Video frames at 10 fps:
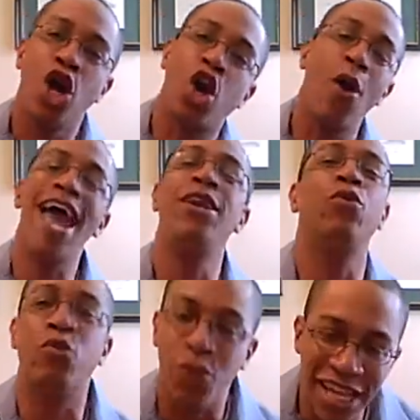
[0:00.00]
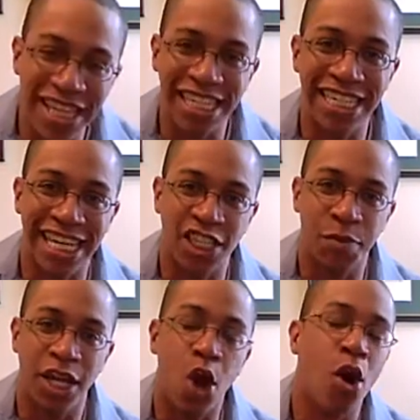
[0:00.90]
Go ahead and read the details
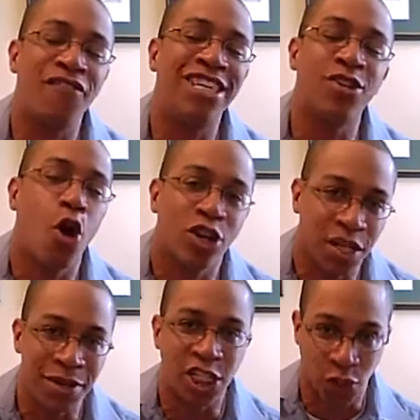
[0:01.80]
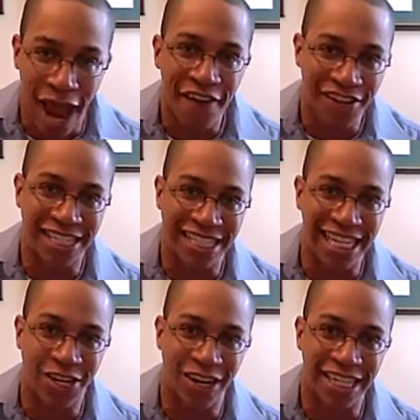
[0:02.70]
below of this ultimate traffic
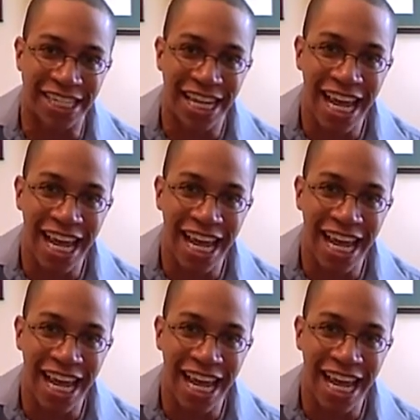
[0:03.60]
secret.